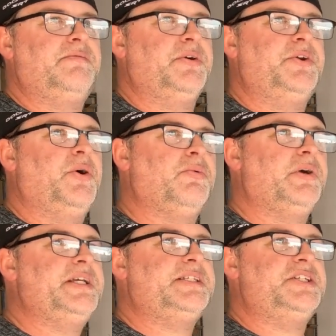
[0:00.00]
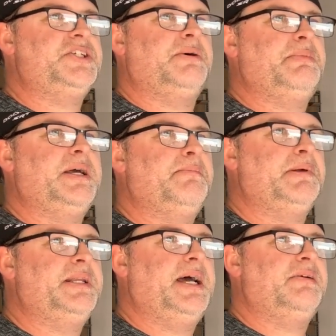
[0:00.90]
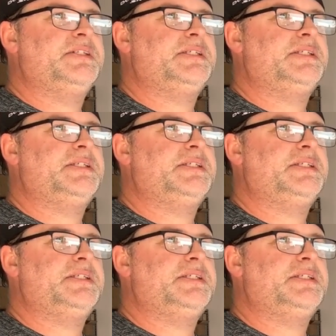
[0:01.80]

for no reason, jumping up and down,